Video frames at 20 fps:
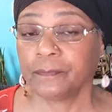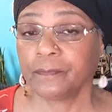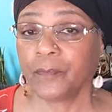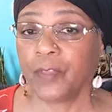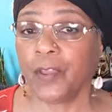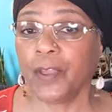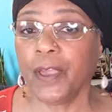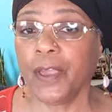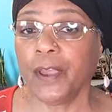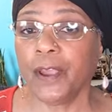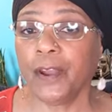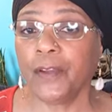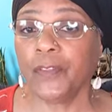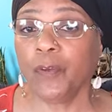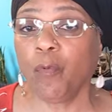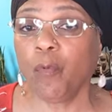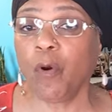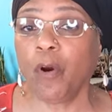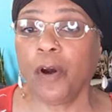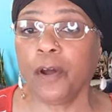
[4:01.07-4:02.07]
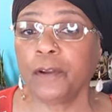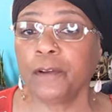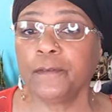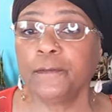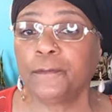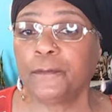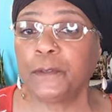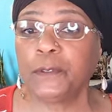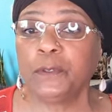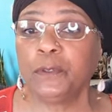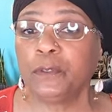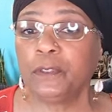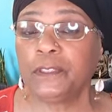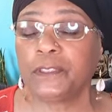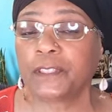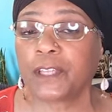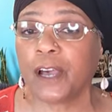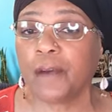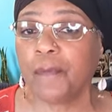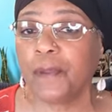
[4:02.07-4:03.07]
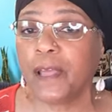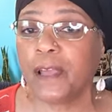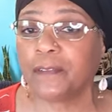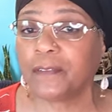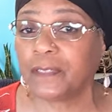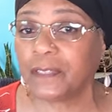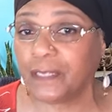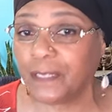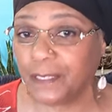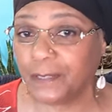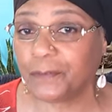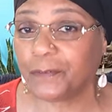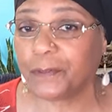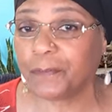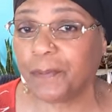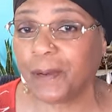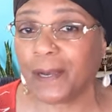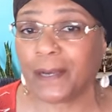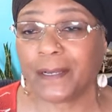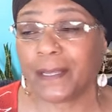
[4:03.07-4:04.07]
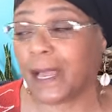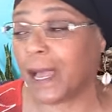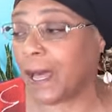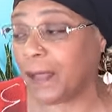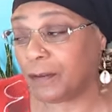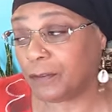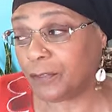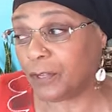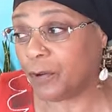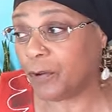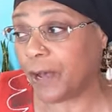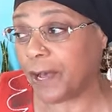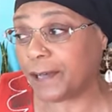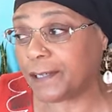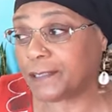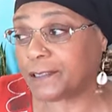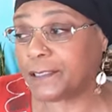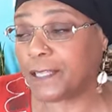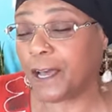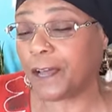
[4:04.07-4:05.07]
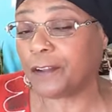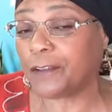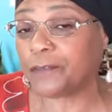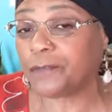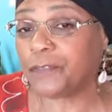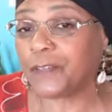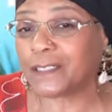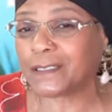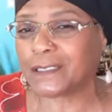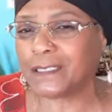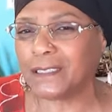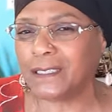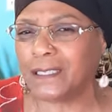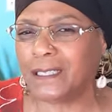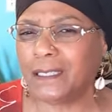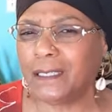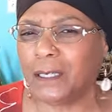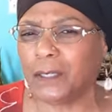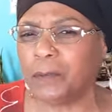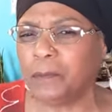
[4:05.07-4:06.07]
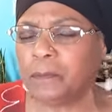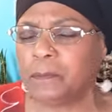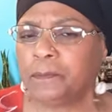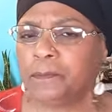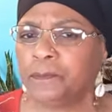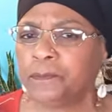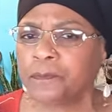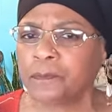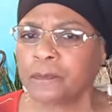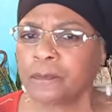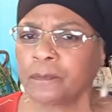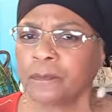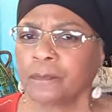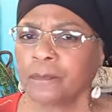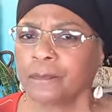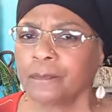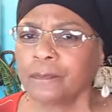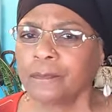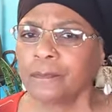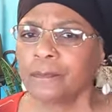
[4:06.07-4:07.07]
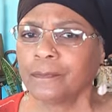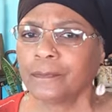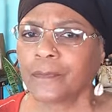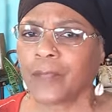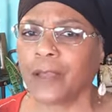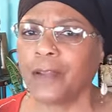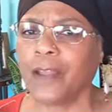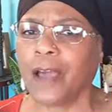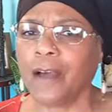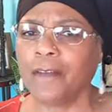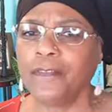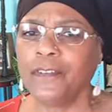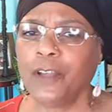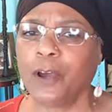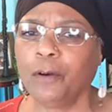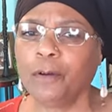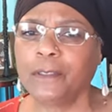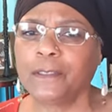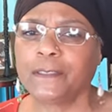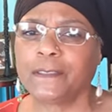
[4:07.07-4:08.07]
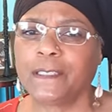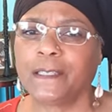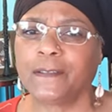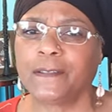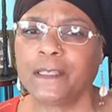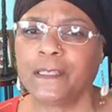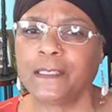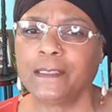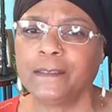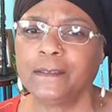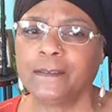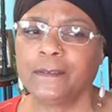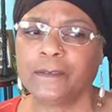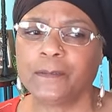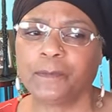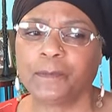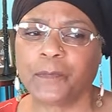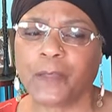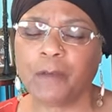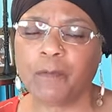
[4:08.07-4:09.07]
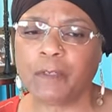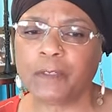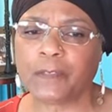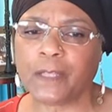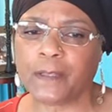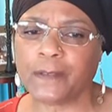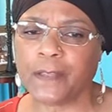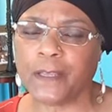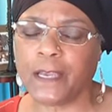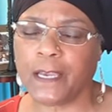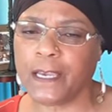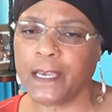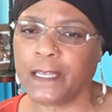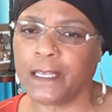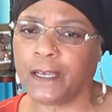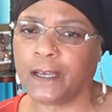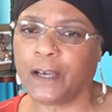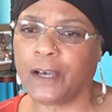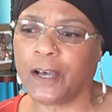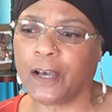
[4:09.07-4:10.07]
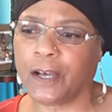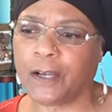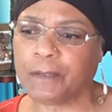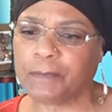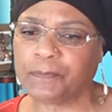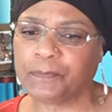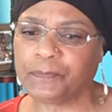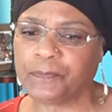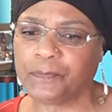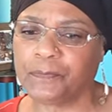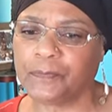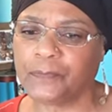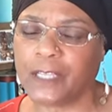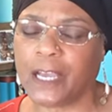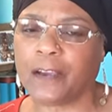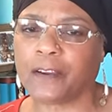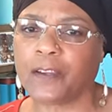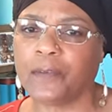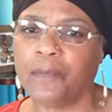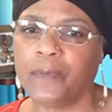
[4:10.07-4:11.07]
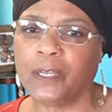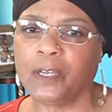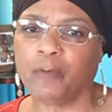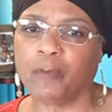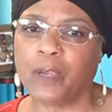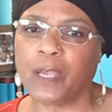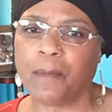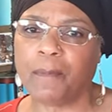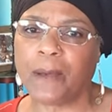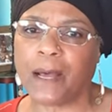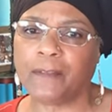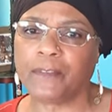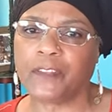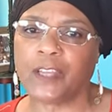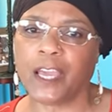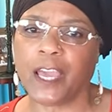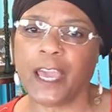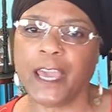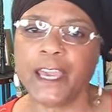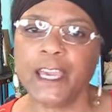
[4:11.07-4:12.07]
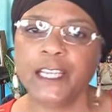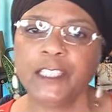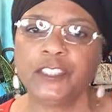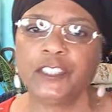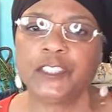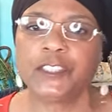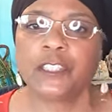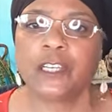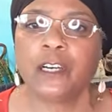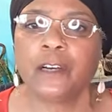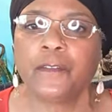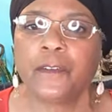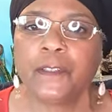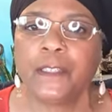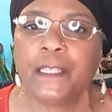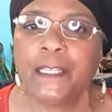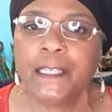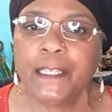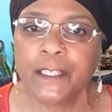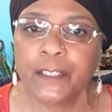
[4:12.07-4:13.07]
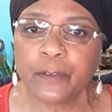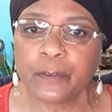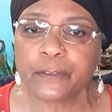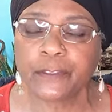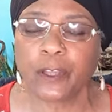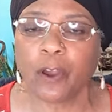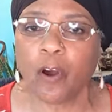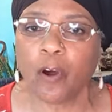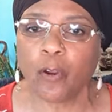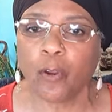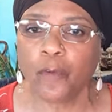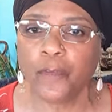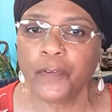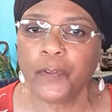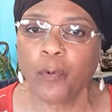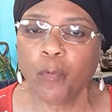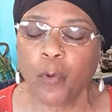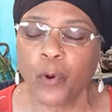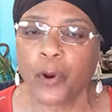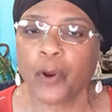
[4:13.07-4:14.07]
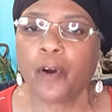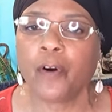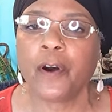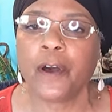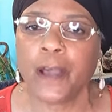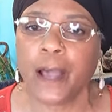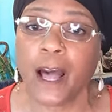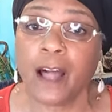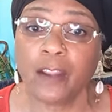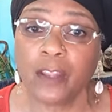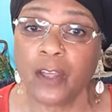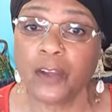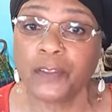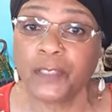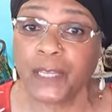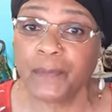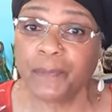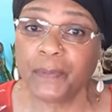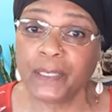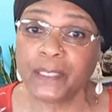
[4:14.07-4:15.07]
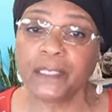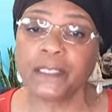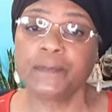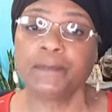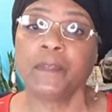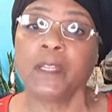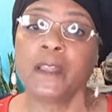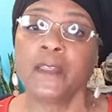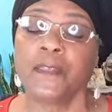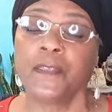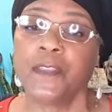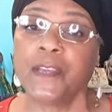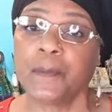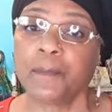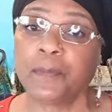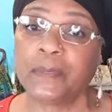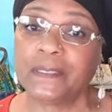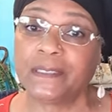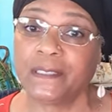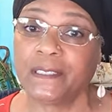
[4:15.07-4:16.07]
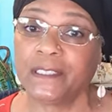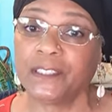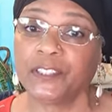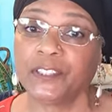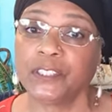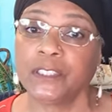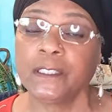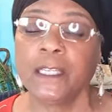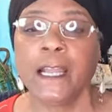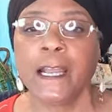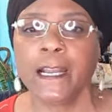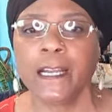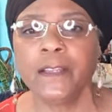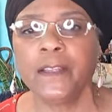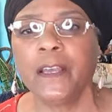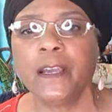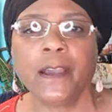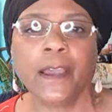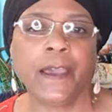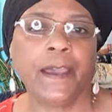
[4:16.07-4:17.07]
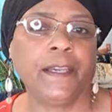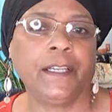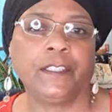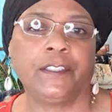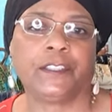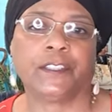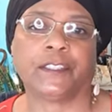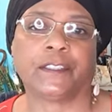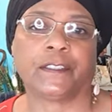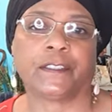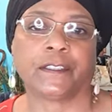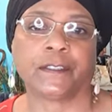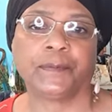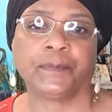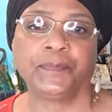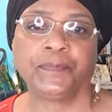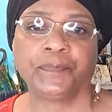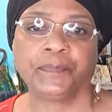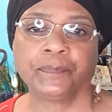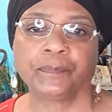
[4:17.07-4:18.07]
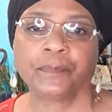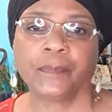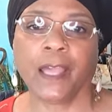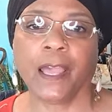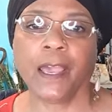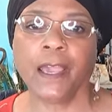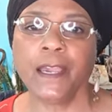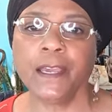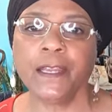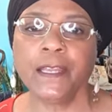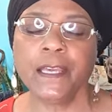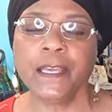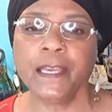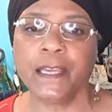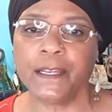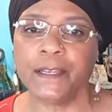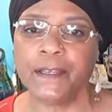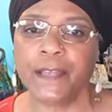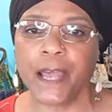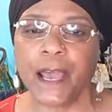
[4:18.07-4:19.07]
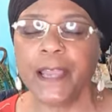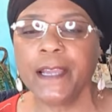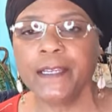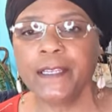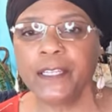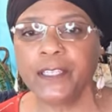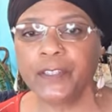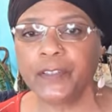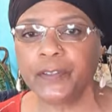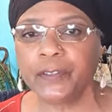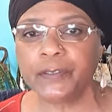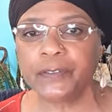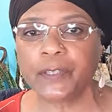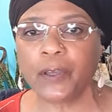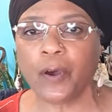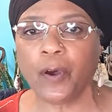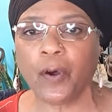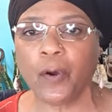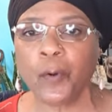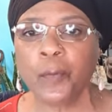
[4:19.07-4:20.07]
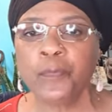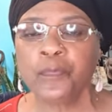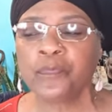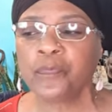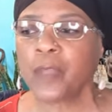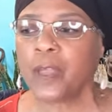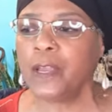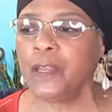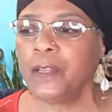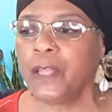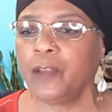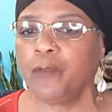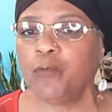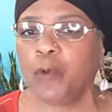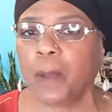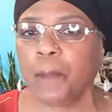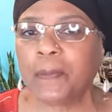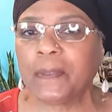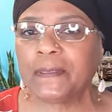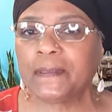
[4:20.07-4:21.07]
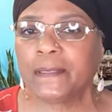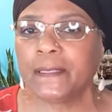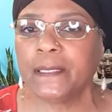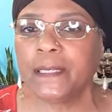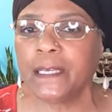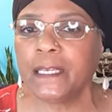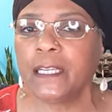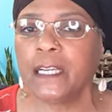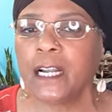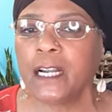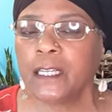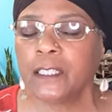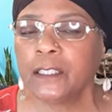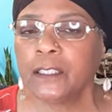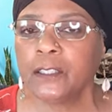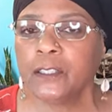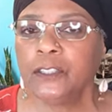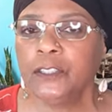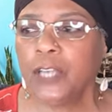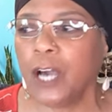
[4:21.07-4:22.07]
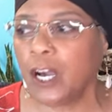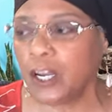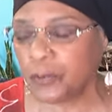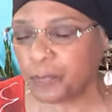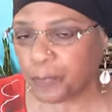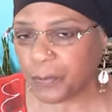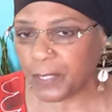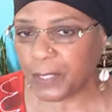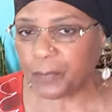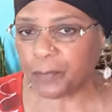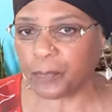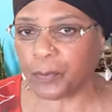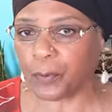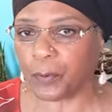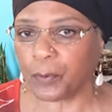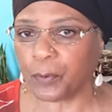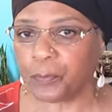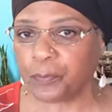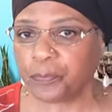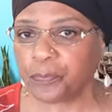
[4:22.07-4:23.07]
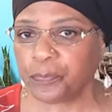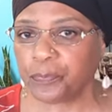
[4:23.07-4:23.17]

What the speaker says: The air, the water, and food is coming after everybody. I don't know how it's not affecting them. And I've noticed that they had a documentary about the ages of leaders all over the world and how long they've been in their position and their ages. 80 and 90 years old, and they representing young people,